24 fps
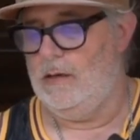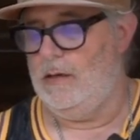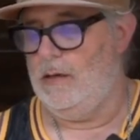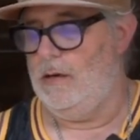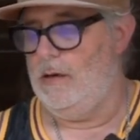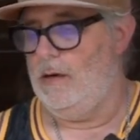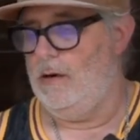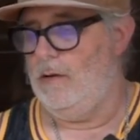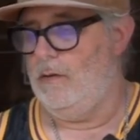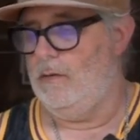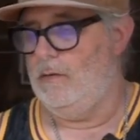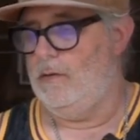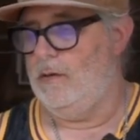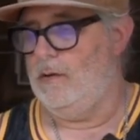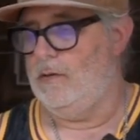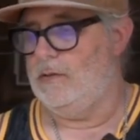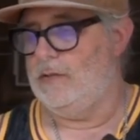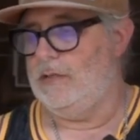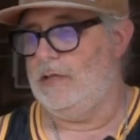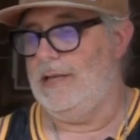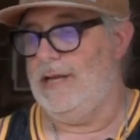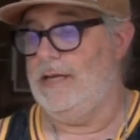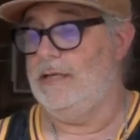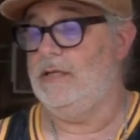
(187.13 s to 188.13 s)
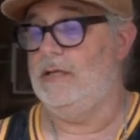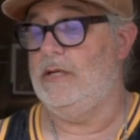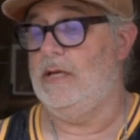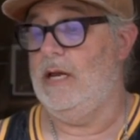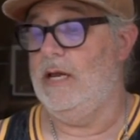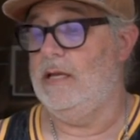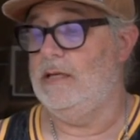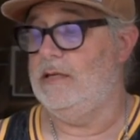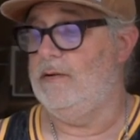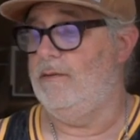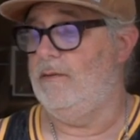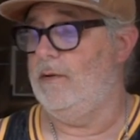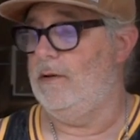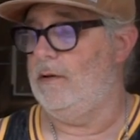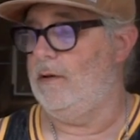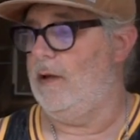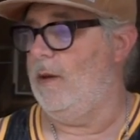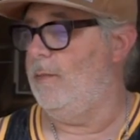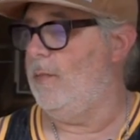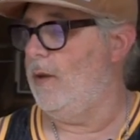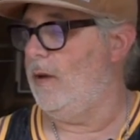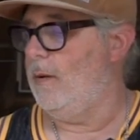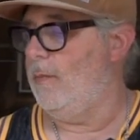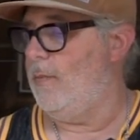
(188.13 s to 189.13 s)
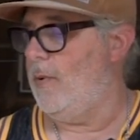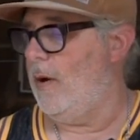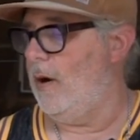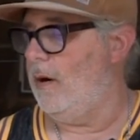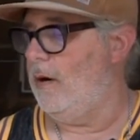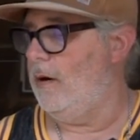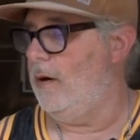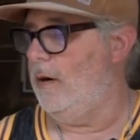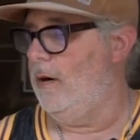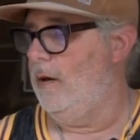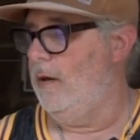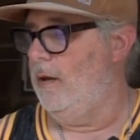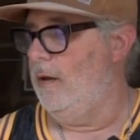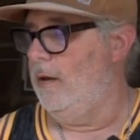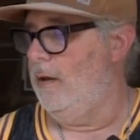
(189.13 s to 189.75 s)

you know, there's less chance of it coming apart.